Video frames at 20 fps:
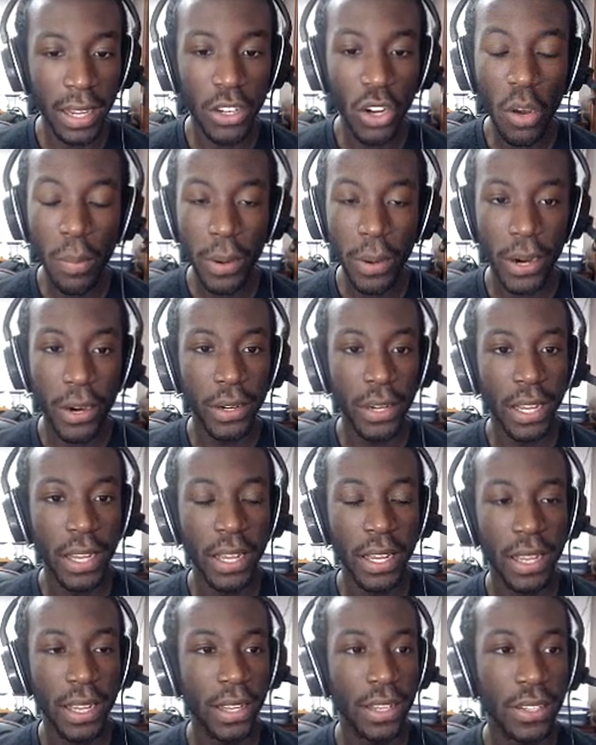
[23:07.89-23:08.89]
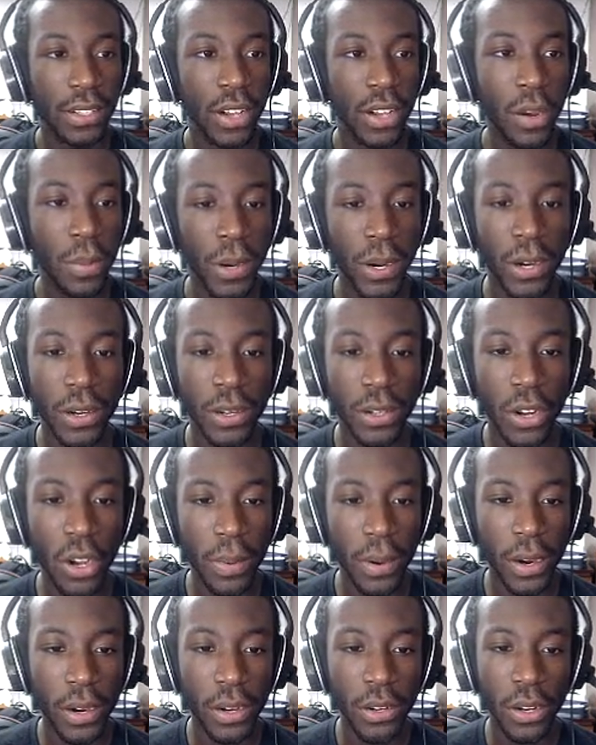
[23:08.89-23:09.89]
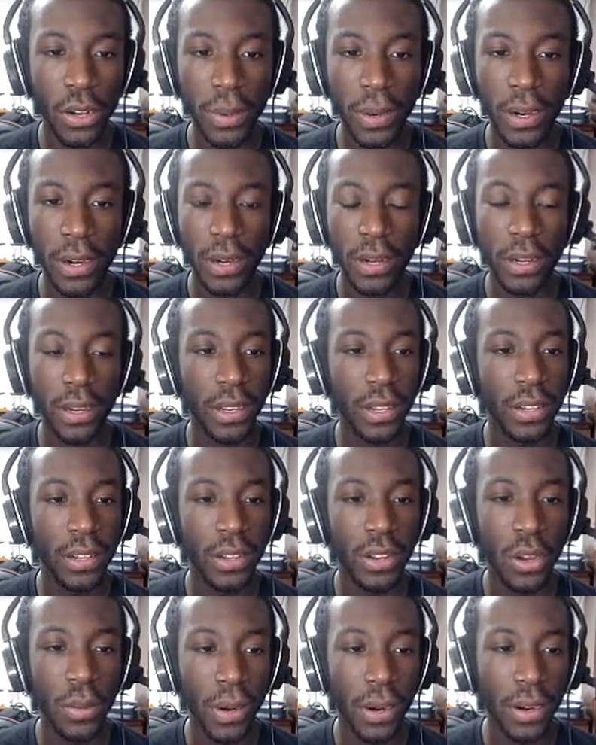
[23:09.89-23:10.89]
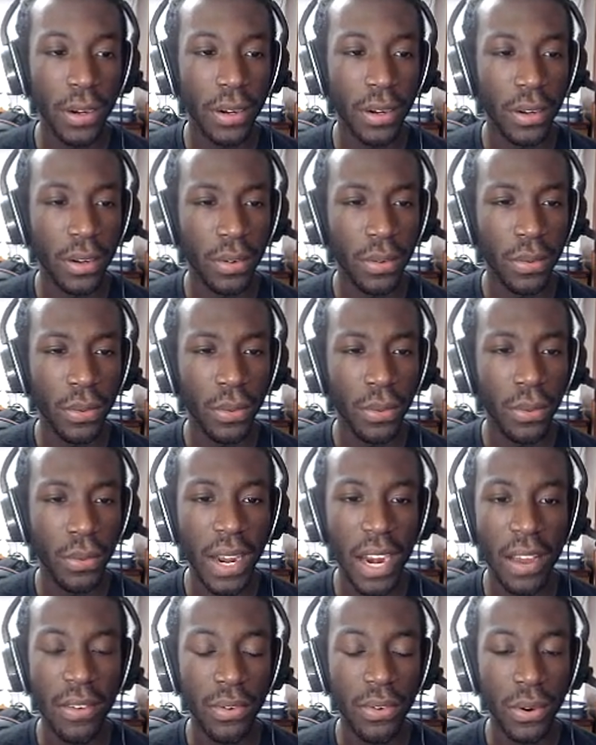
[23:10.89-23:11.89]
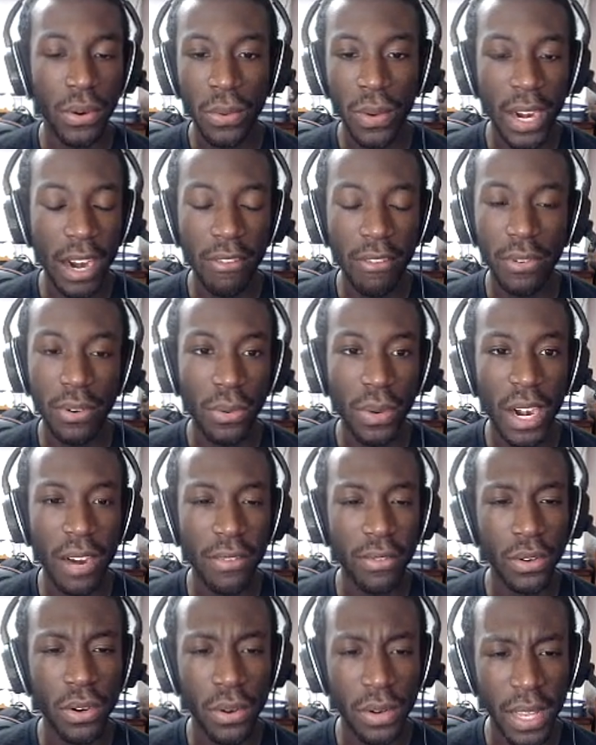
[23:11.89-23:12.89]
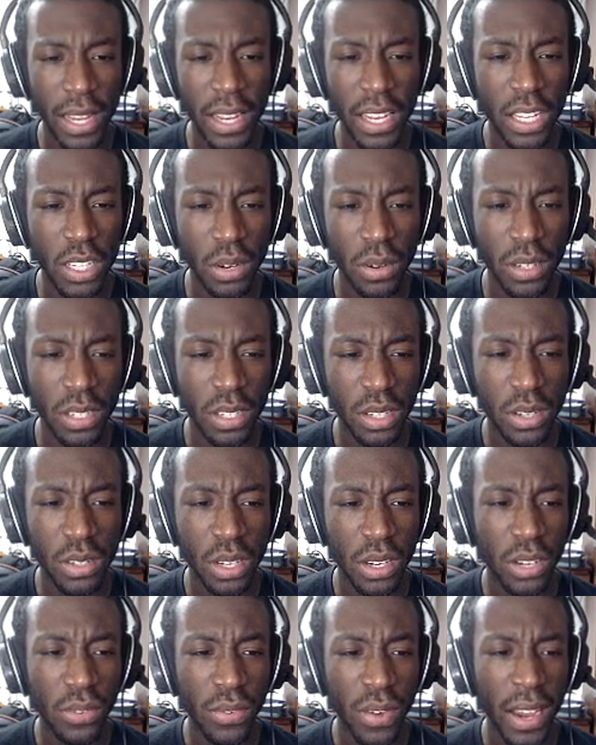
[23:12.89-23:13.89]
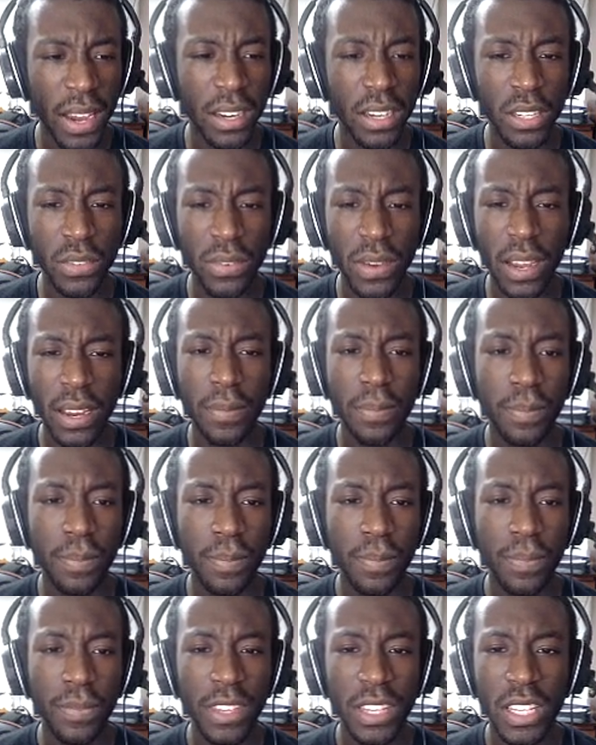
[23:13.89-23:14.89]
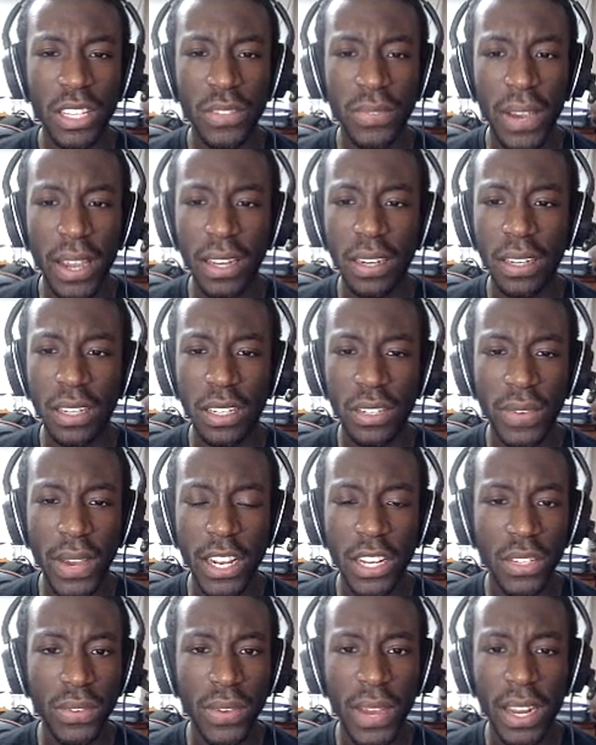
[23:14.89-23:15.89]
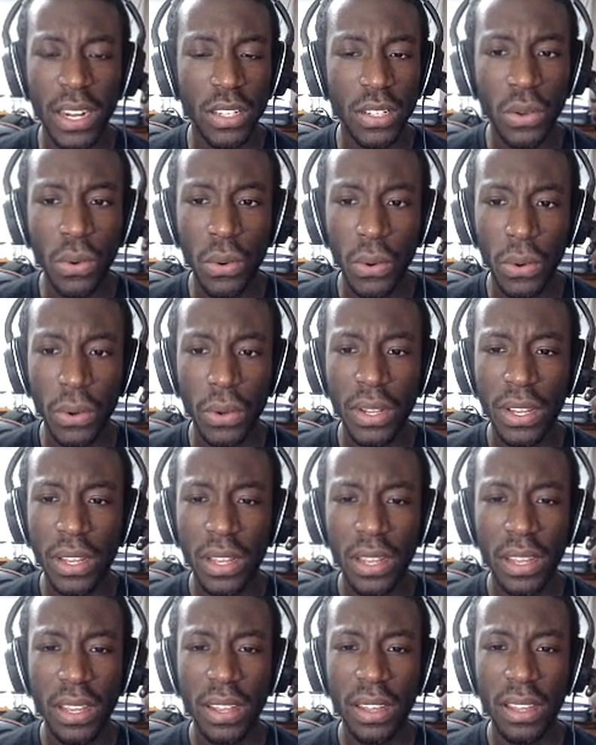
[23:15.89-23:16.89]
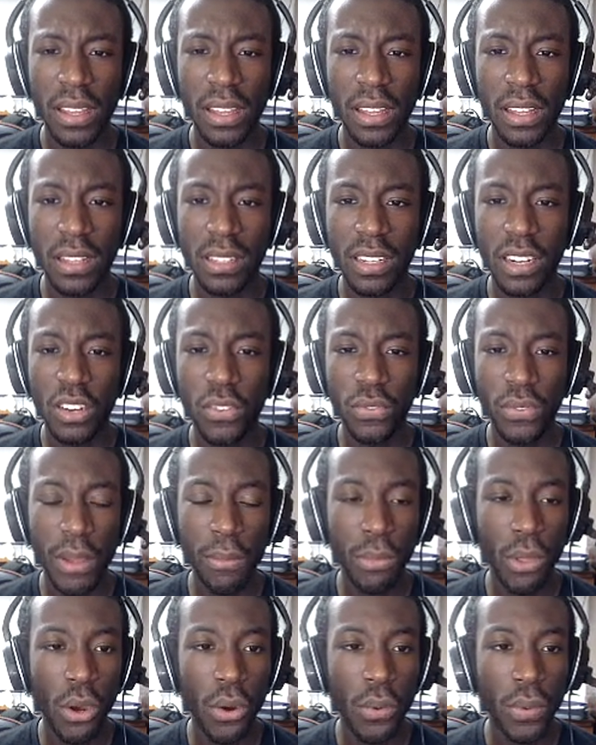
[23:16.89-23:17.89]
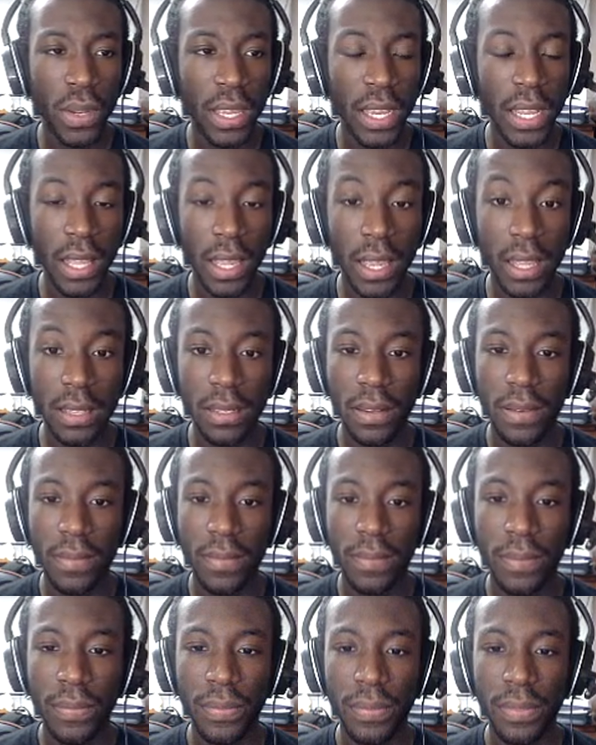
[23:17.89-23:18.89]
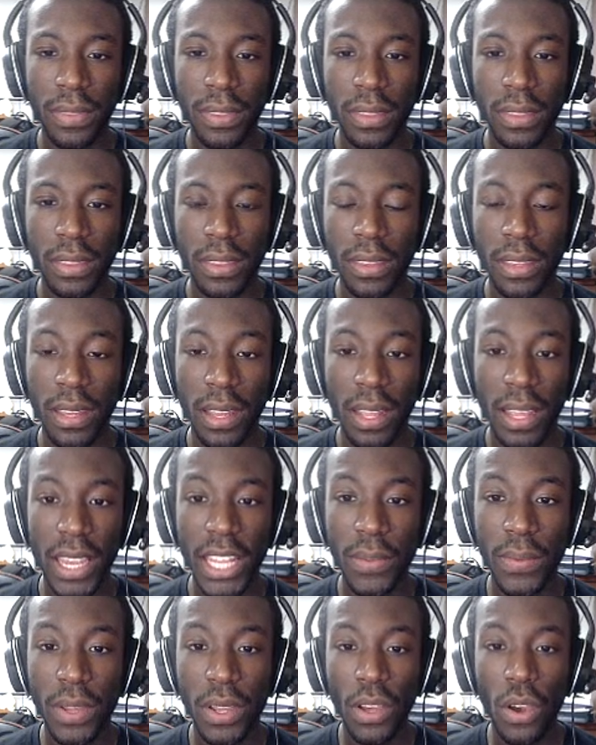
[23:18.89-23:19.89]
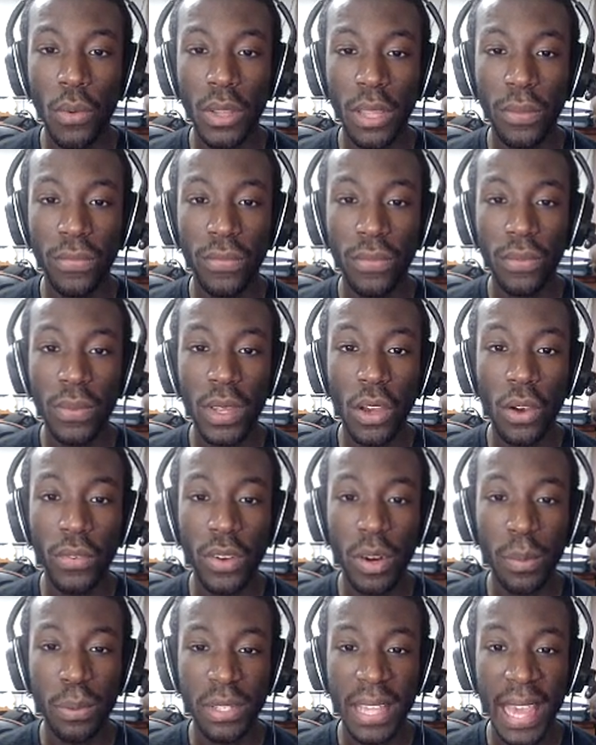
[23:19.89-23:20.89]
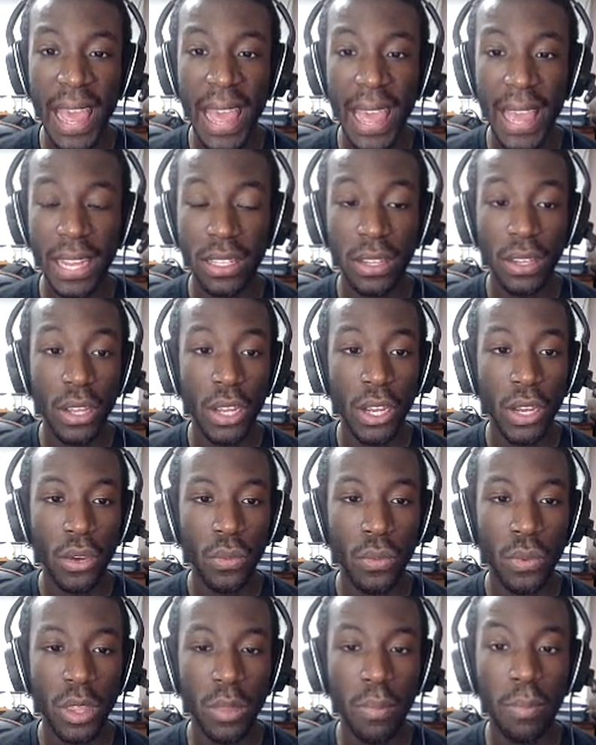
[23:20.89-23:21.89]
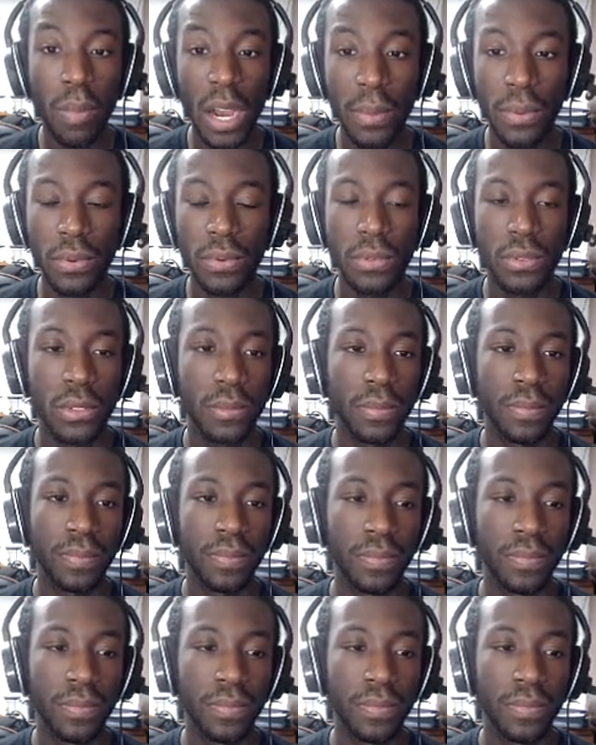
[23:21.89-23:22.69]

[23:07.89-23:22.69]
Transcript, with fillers: No burn. No burn, no burn, no burn, no burn. Whatever, whatever, whatever. Okay, it's fine, it's fine. It's fine, it's fine, it's fine. It's cool. Because another Flamethrower will kill it. And if we can go with the, we can go for the Protect with Bubbles.